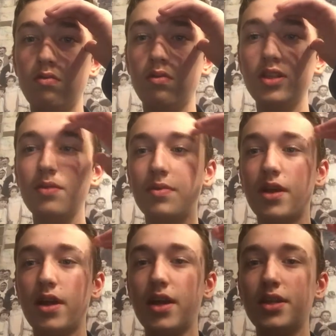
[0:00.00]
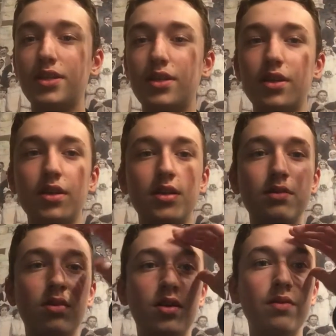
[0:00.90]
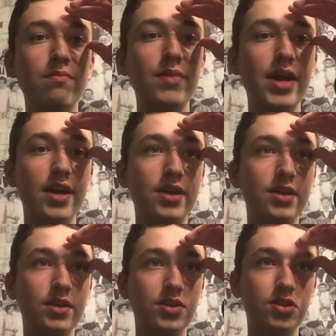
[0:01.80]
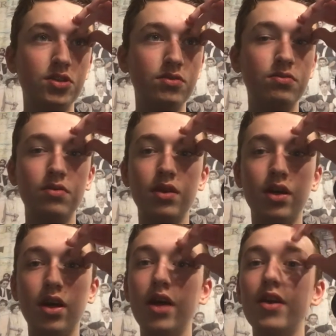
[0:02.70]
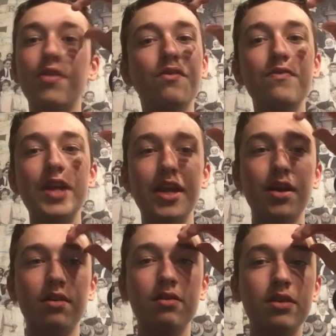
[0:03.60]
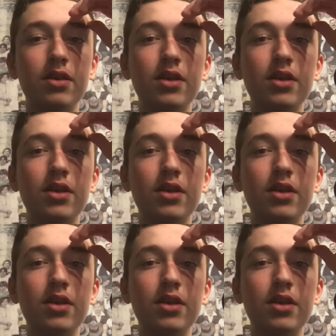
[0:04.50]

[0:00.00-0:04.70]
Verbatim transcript: What's up guys? Welcome back to another video.